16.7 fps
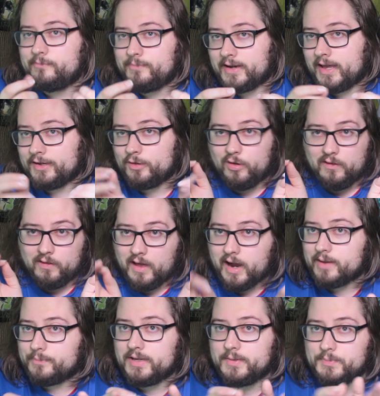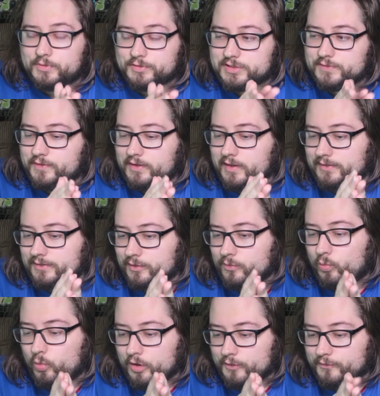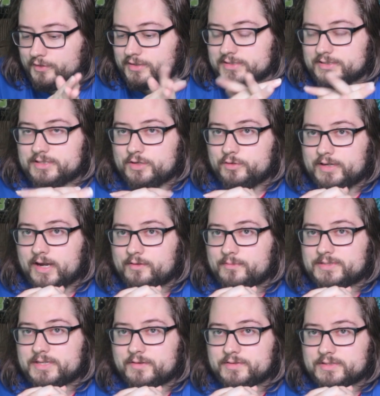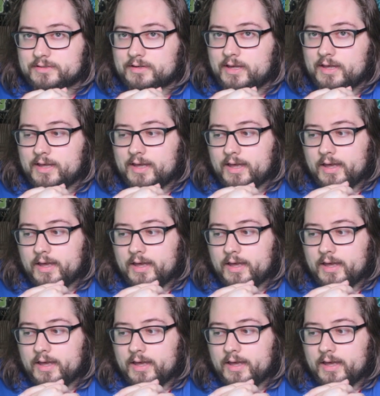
but I know a lot of people just feel like they're worthless and so down on themselves, and